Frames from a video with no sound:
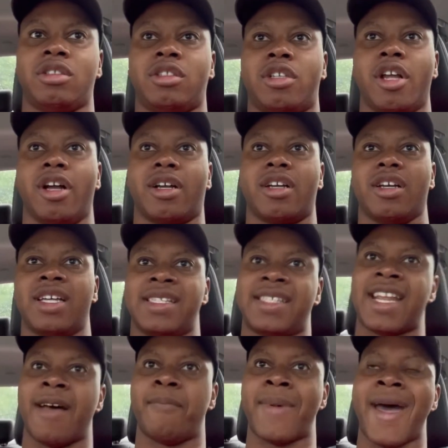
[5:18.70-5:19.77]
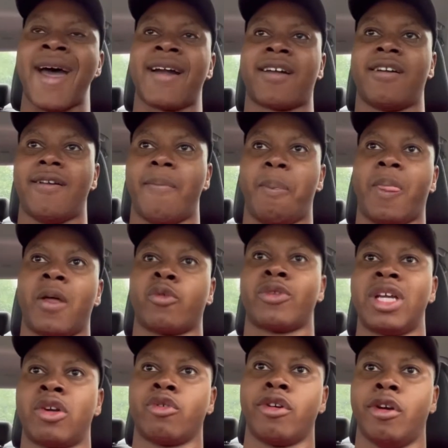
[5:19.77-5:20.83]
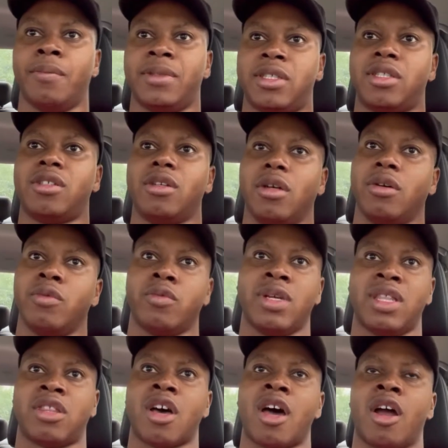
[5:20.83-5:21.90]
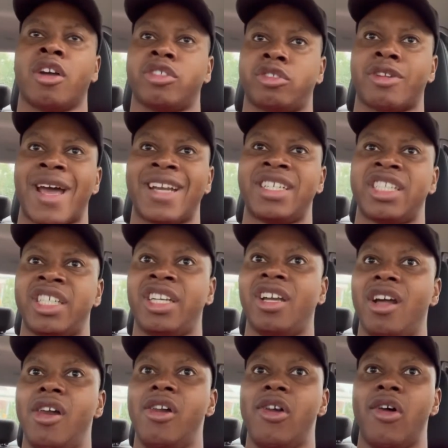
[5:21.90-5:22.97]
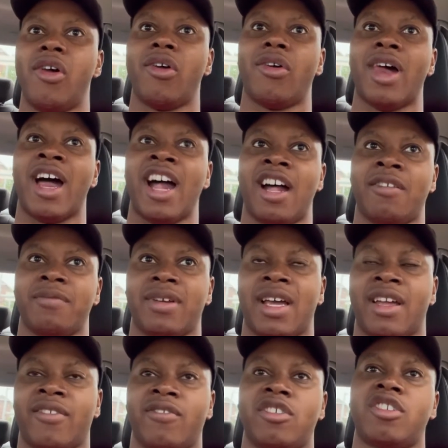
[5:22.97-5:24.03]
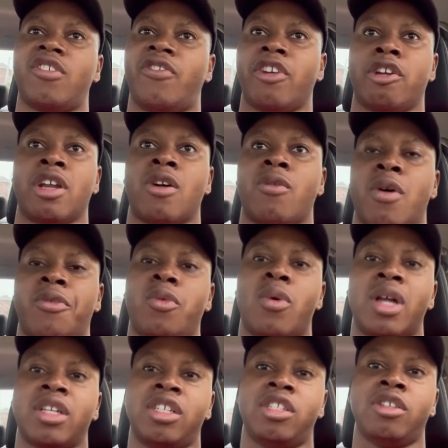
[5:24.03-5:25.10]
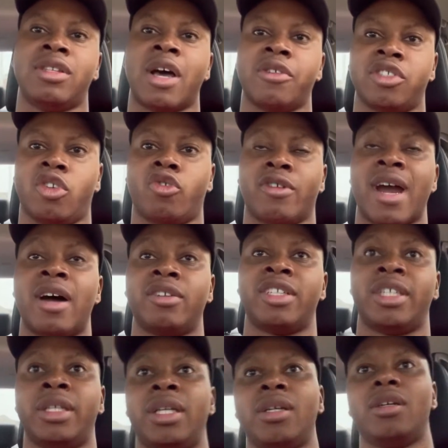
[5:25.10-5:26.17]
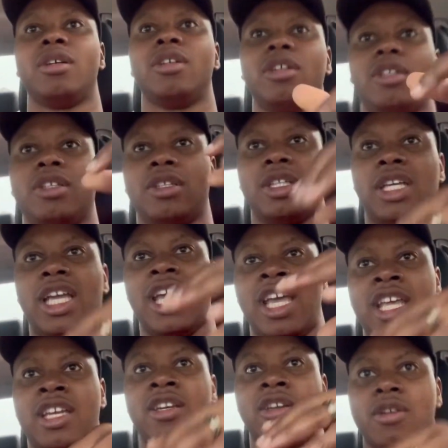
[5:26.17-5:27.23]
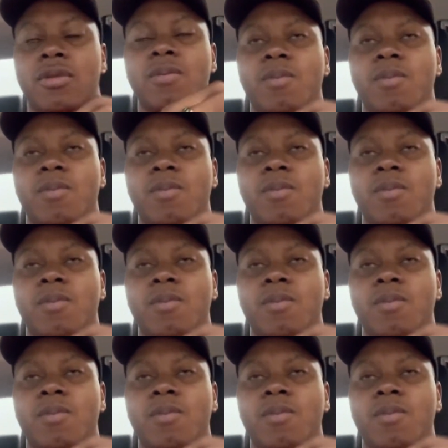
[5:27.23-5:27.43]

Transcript: took a step back, regrouped, rethought our strategy, um, and figured out what we wanted to do that was grounded in